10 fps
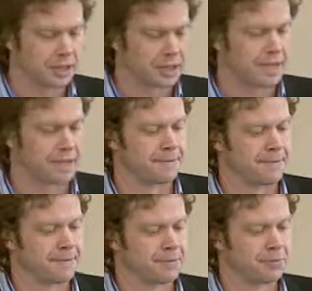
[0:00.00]

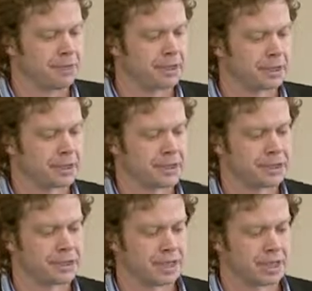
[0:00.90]
Um, we look at the
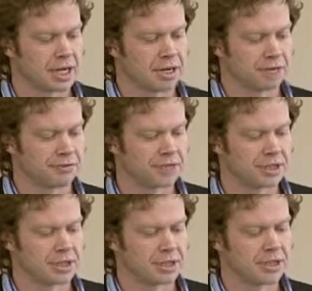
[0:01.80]
seasonality of
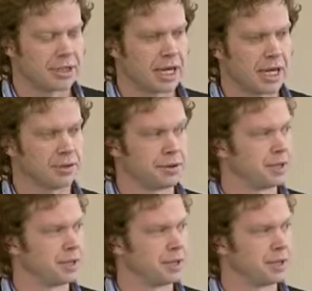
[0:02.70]
fishing, hunting, and gathering.